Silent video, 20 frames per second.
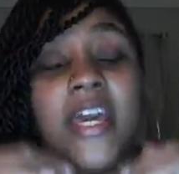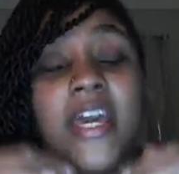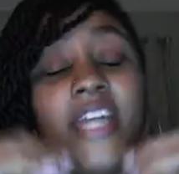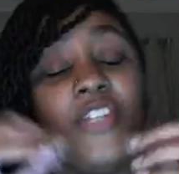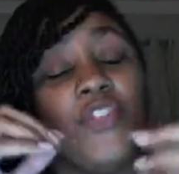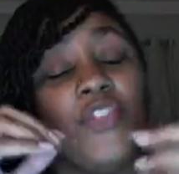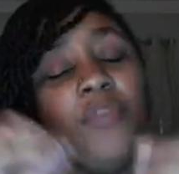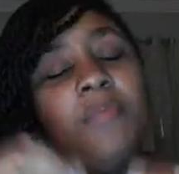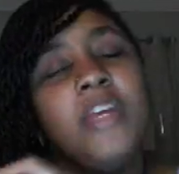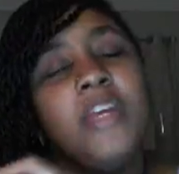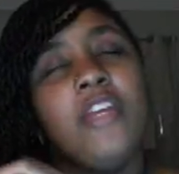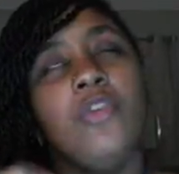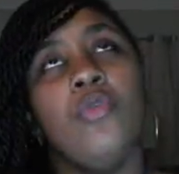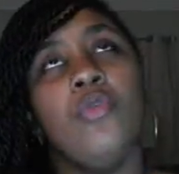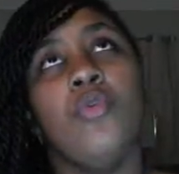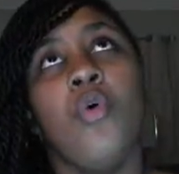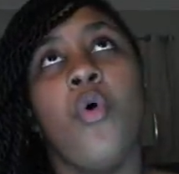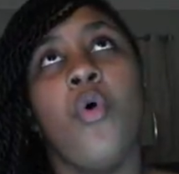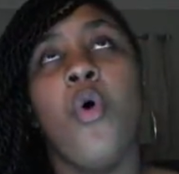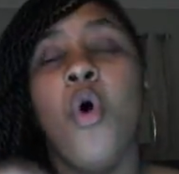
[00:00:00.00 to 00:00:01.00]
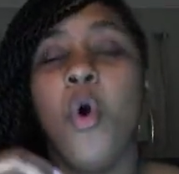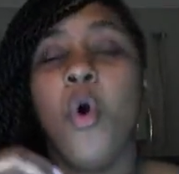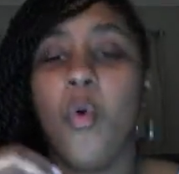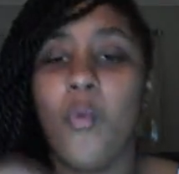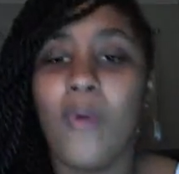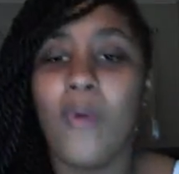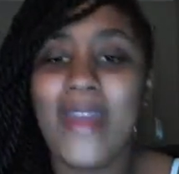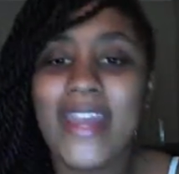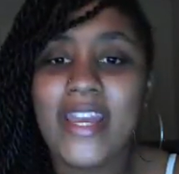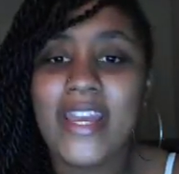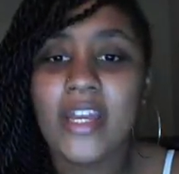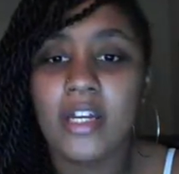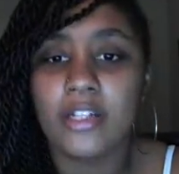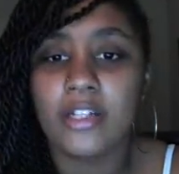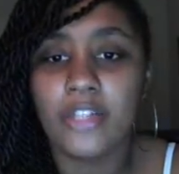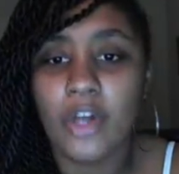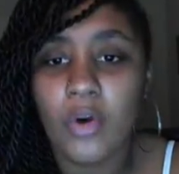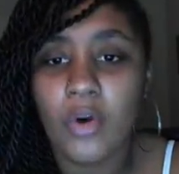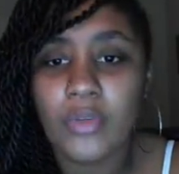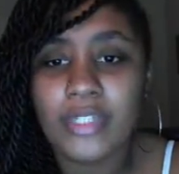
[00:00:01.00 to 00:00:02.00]
It should make you go way
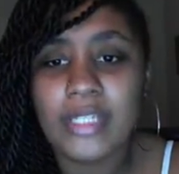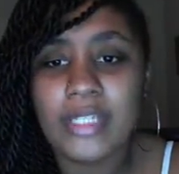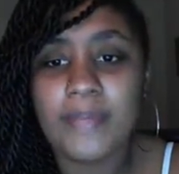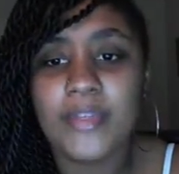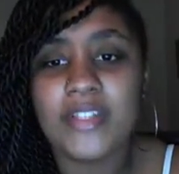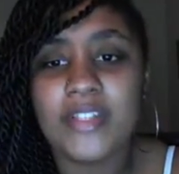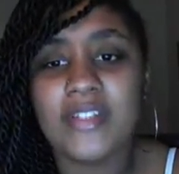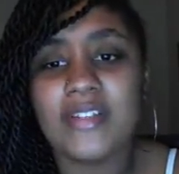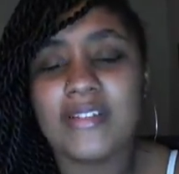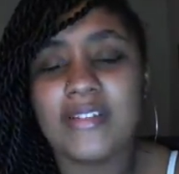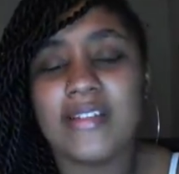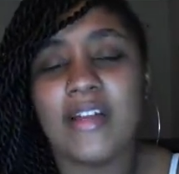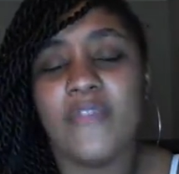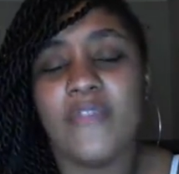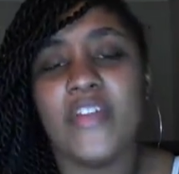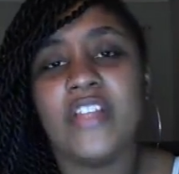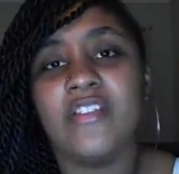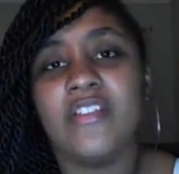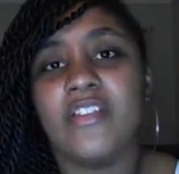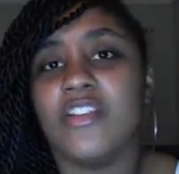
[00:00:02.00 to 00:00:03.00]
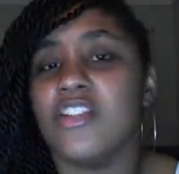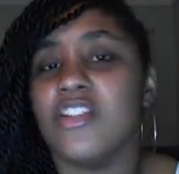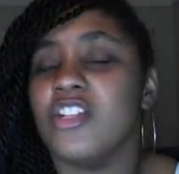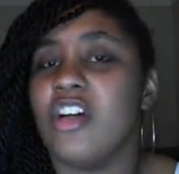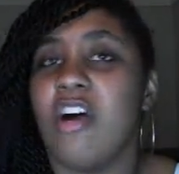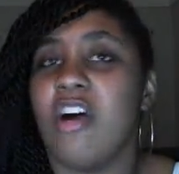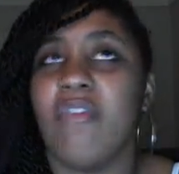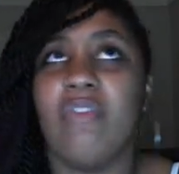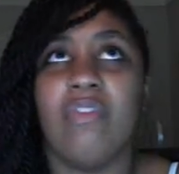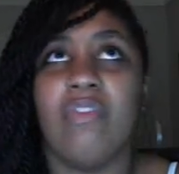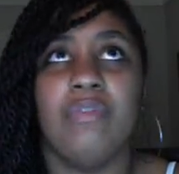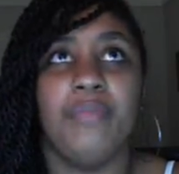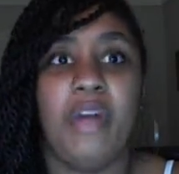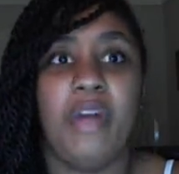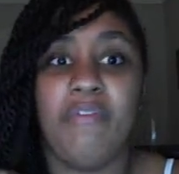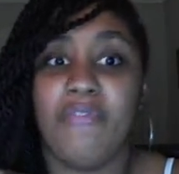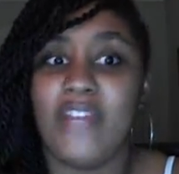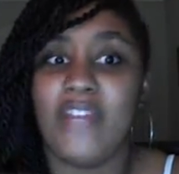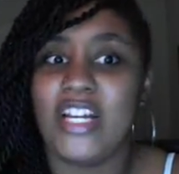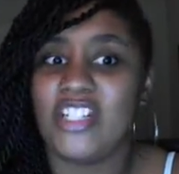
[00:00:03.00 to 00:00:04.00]
down deep into yourself in search of
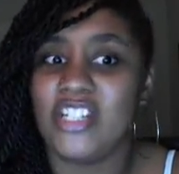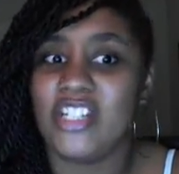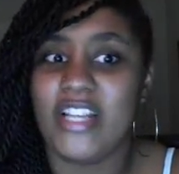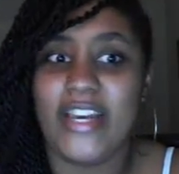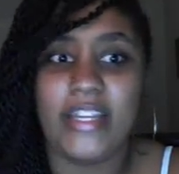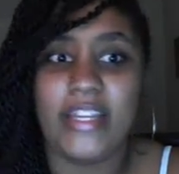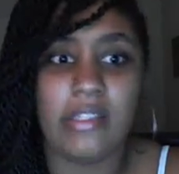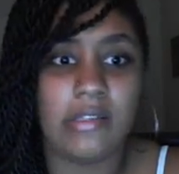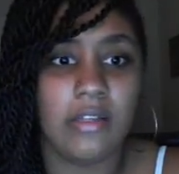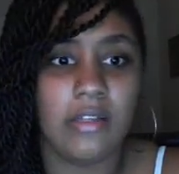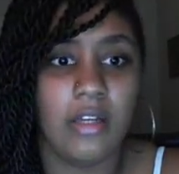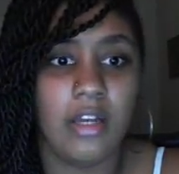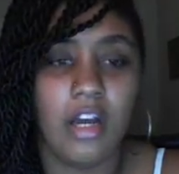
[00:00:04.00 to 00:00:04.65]
a flashlight